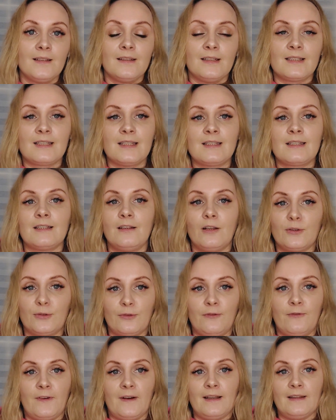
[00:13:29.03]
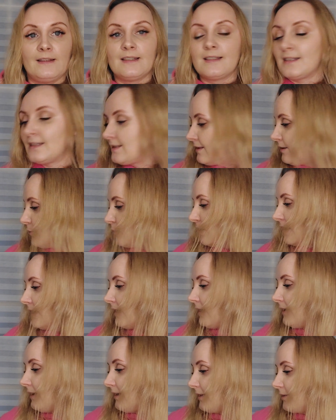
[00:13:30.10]
This is a lot of fun. This is the way
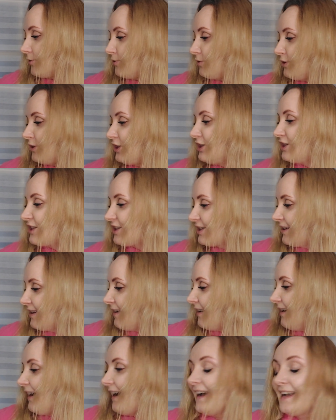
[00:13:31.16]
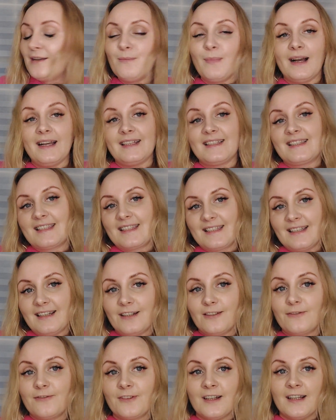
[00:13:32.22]
I like to teach. I
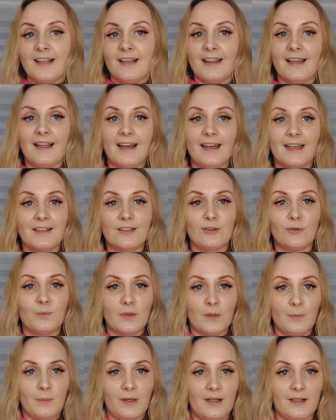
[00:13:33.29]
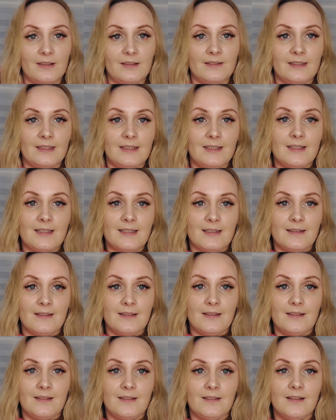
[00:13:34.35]
myself like to prepare these
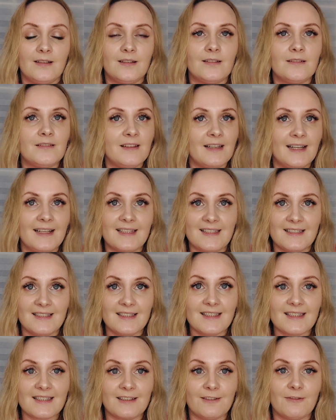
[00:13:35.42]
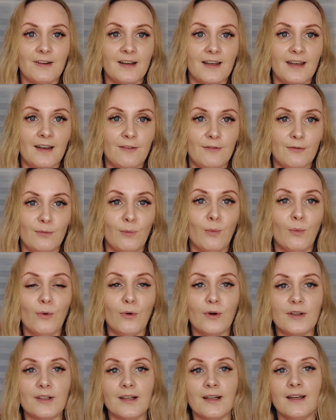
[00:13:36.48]
lessons. If I have
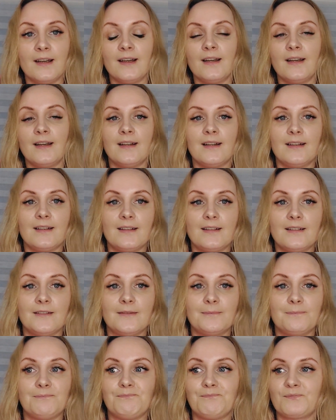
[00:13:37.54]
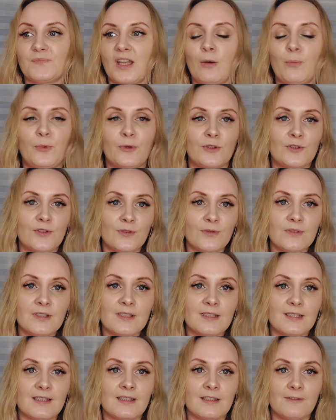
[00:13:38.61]
more
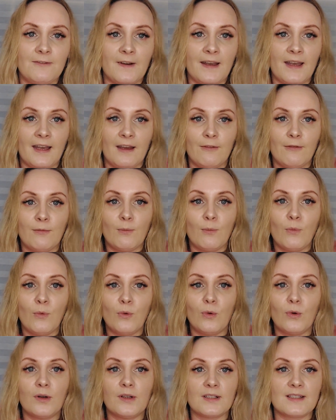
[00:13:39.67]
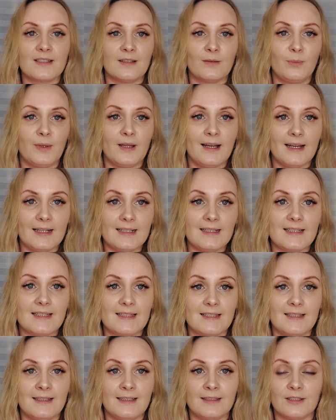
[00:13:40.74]
opportunities, if I have more
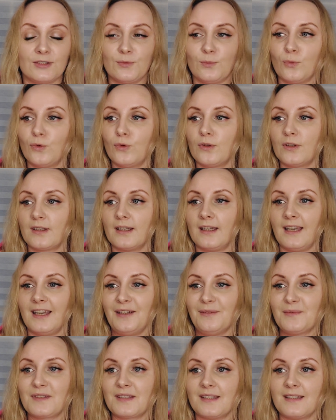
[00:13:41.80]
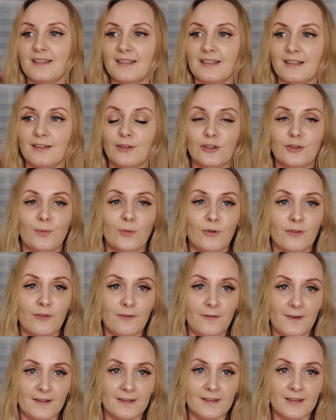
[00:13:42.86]
supplies and more games, it's a lot more
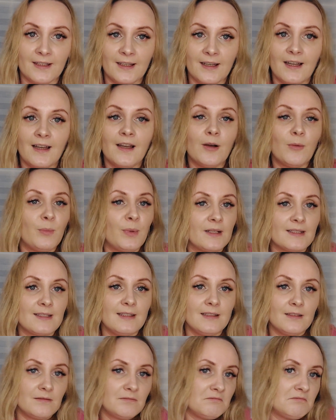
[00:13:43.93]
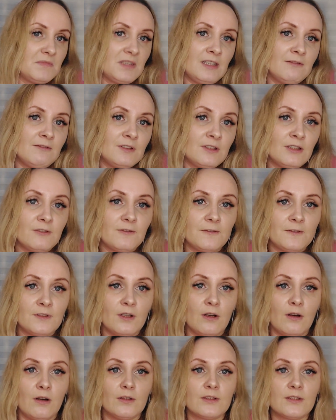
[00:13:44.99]
fun. But even if
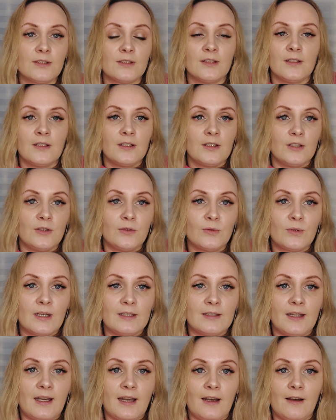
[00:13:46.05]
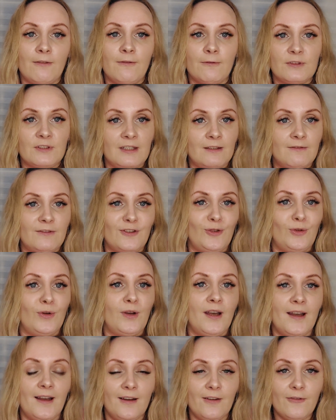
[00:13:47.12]
not, you can have whatever you
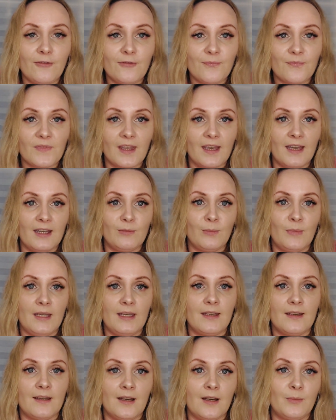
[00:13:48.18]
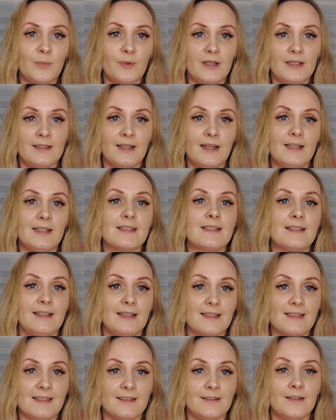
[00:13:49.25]
have and make up a nice
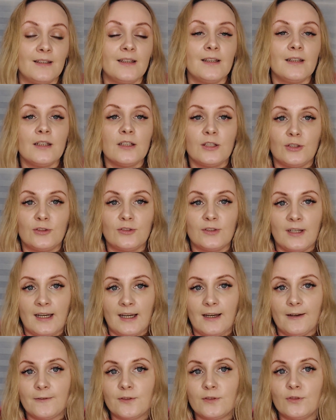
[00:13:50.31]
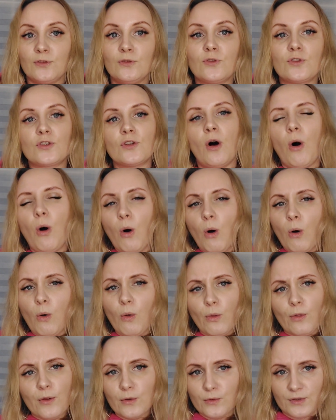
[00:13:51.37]
lesson. You don't have to use
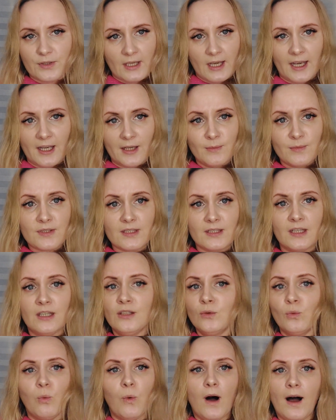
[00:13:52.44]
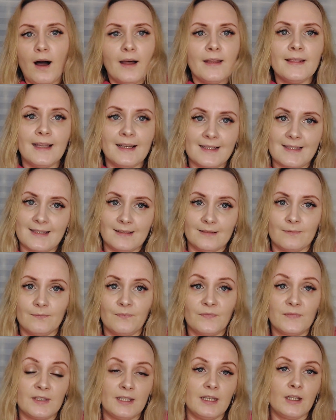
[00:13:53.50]
all those games in one lesson.
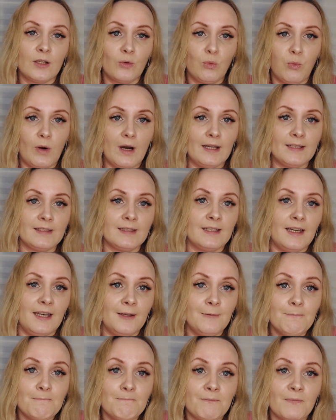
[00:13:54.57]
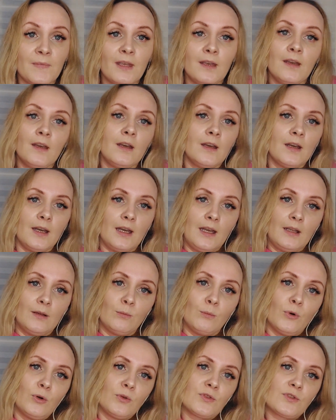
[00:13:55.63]
Take one game,
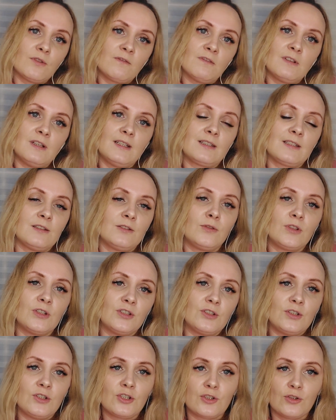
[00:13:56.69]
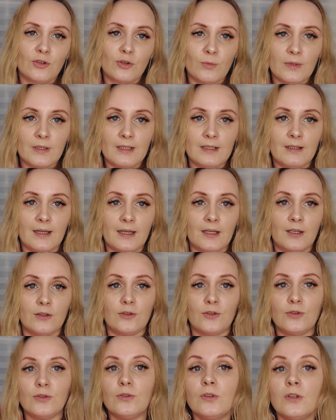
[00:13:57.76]
and most of the lesson you can teach normally like you
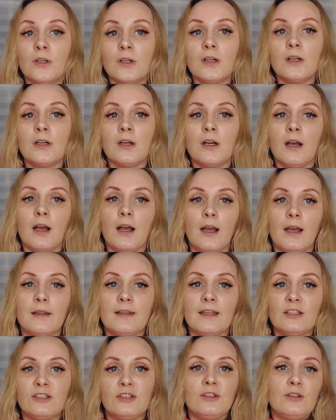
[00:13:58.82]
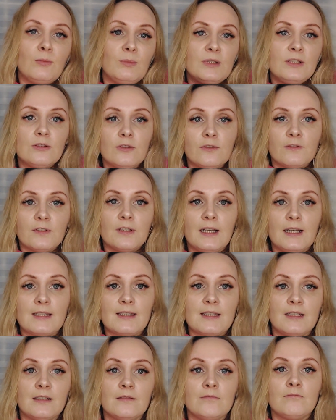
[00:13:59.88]
do, and then in the middle of the
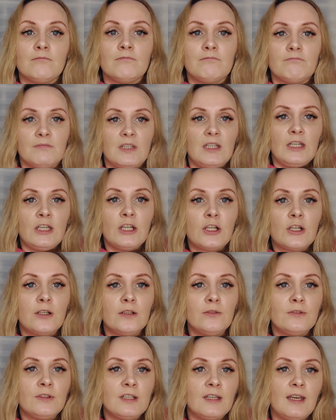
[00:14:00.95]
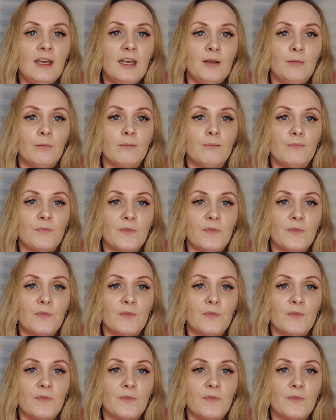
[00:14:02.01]
lesson include the game